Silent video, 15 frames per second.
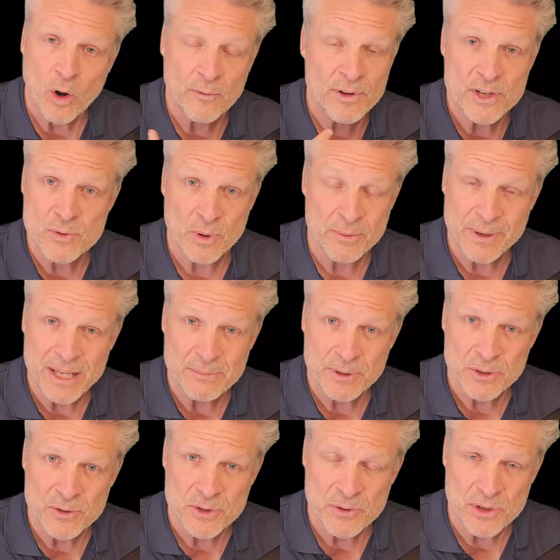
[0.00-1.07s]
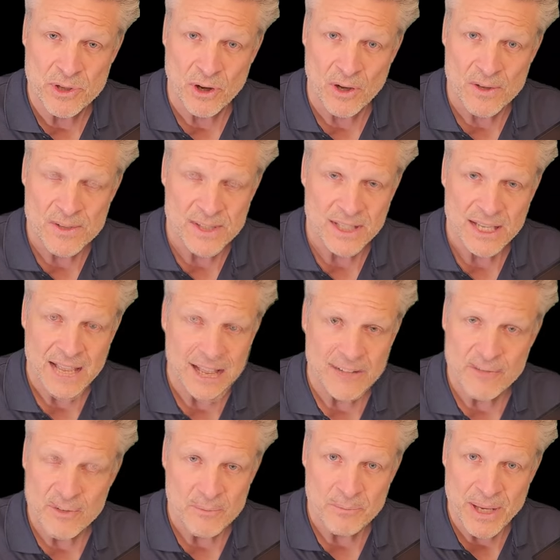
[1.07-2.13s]
or if you just want to make Bluetooth calls and
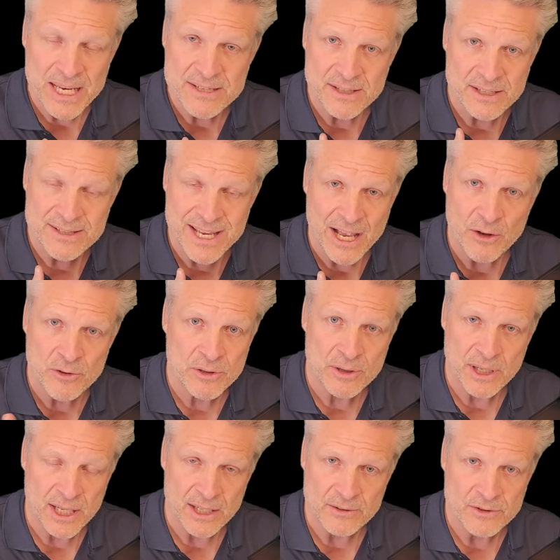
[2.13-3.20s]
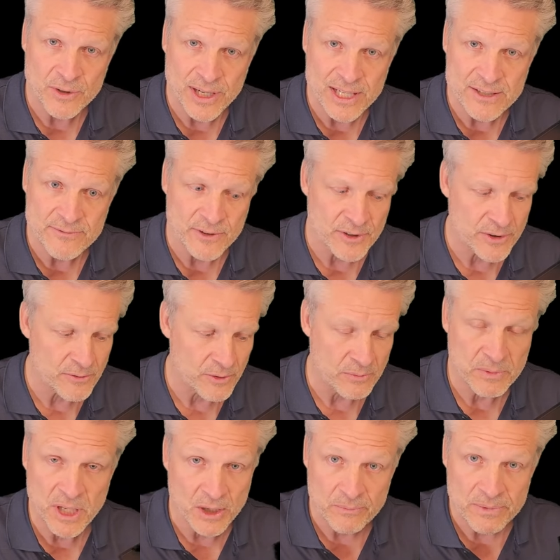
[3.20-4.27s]
have basic sound uh, transfer
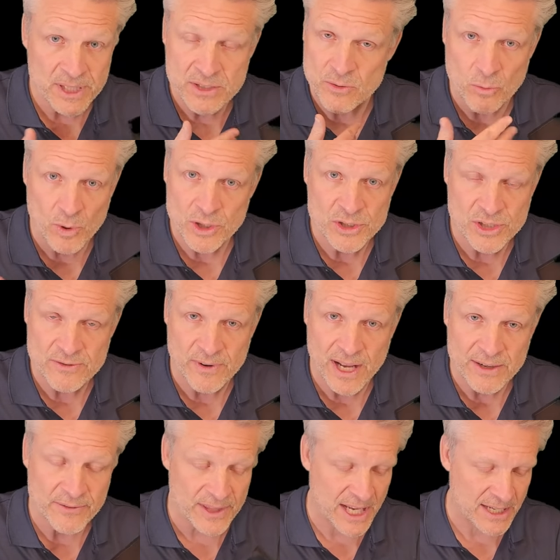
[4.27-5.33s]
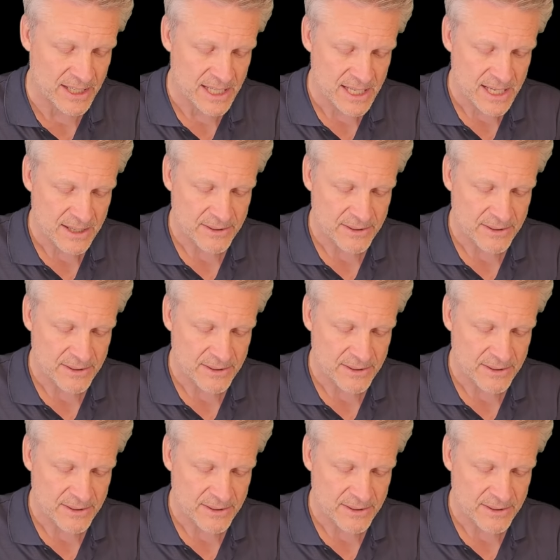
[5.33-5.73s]
through, you know, this will work just fine for that.